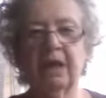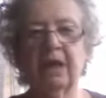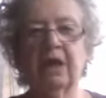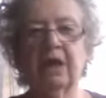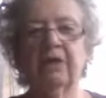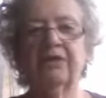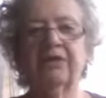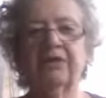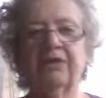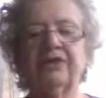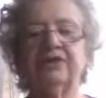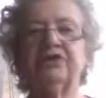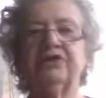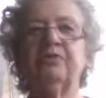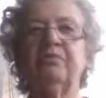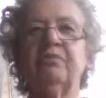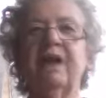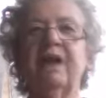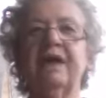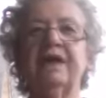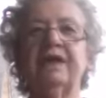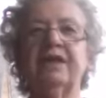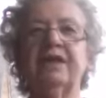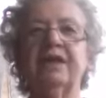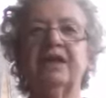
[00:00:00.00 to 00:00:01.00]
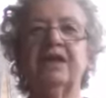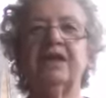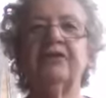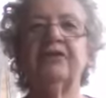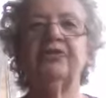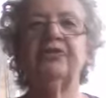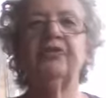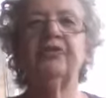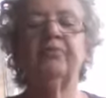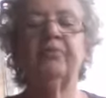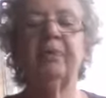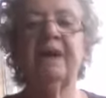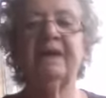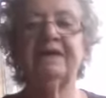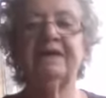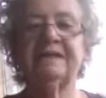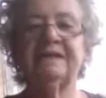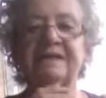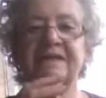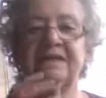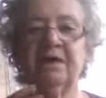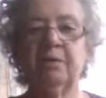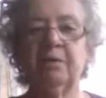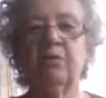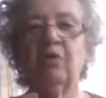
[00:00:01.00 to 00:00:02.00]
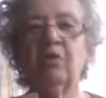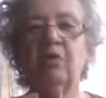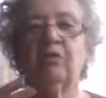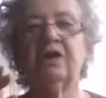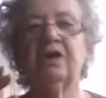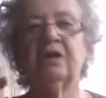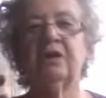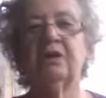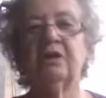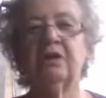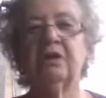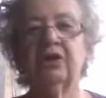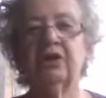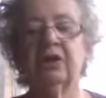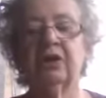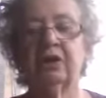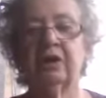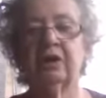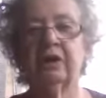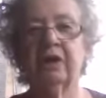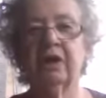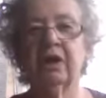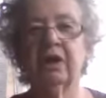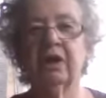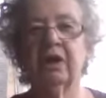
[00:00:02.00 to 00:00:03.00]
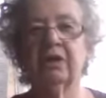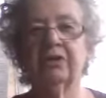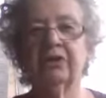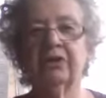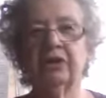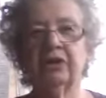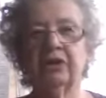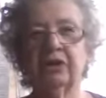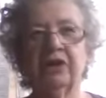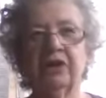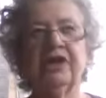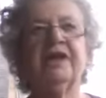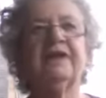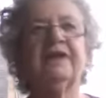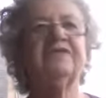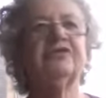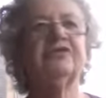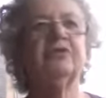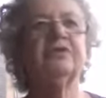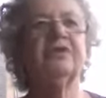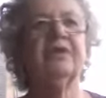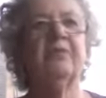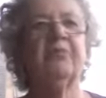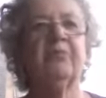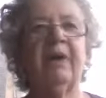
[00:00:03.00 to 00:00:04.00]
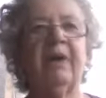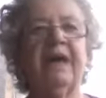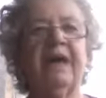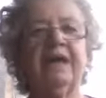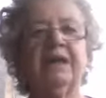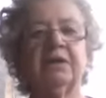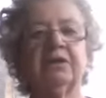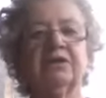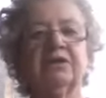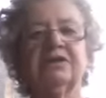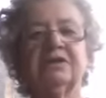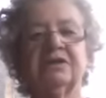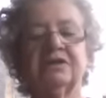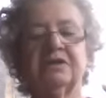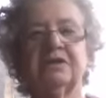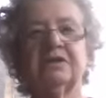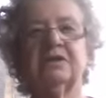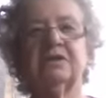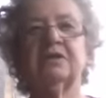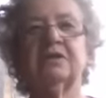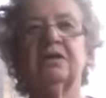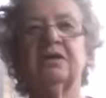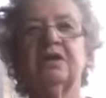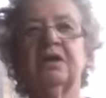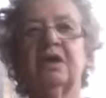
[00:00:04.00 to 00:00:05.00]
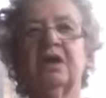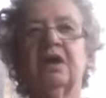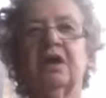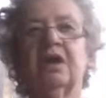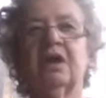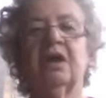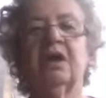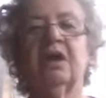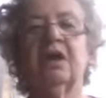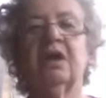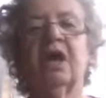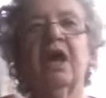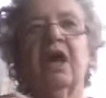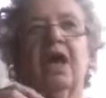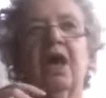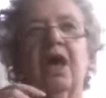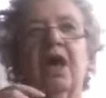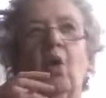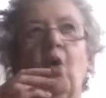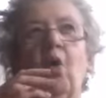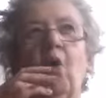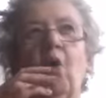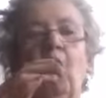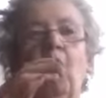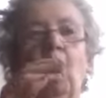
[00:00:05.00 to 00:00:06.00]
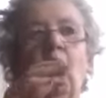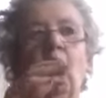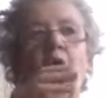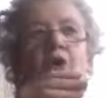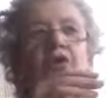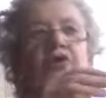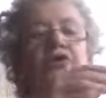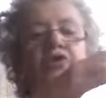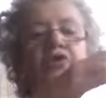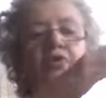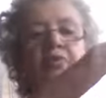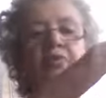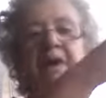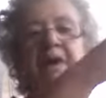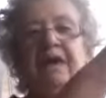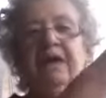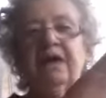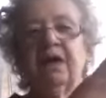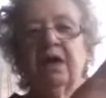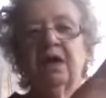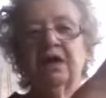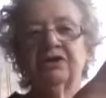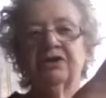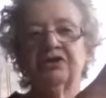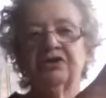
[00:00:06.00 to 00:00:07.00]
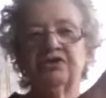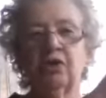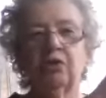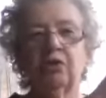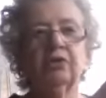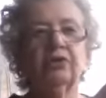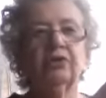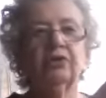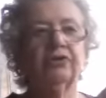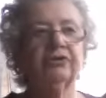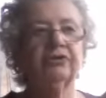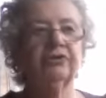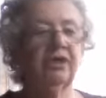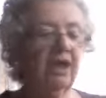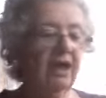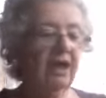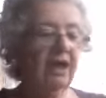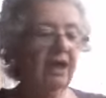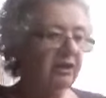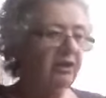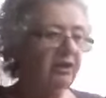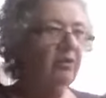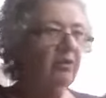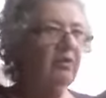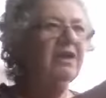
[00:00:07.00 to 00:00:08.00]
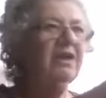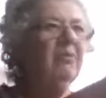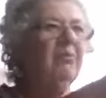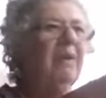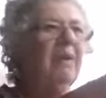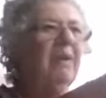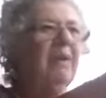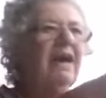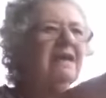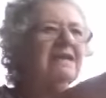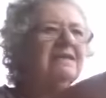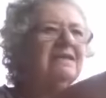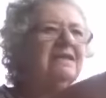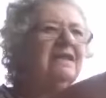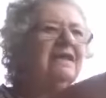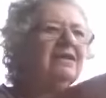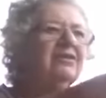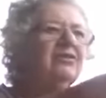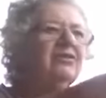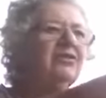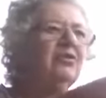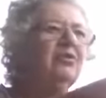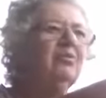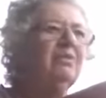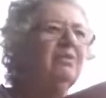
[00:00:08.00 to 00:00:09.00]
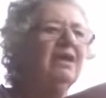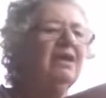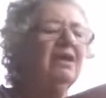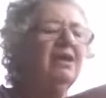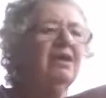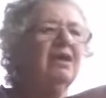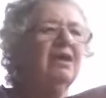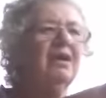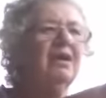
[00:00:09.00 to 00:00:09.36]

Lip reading: that you made either by simmering the leaves or the petals, or you make a solar dye. You want to pass that to me?